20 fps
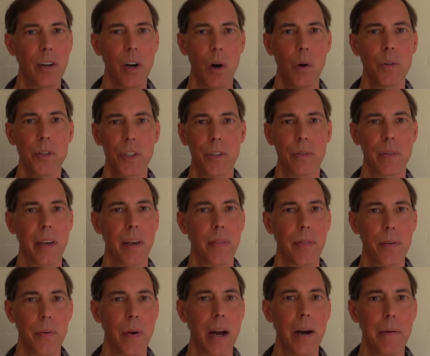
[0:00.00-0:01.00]
culturally
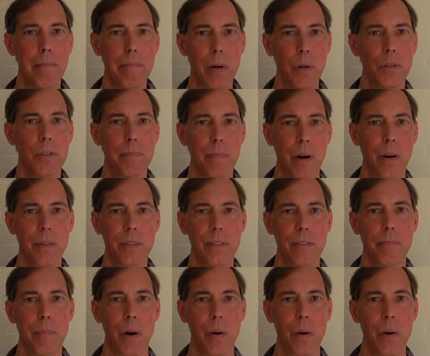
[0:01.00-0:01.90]
throughout most parts of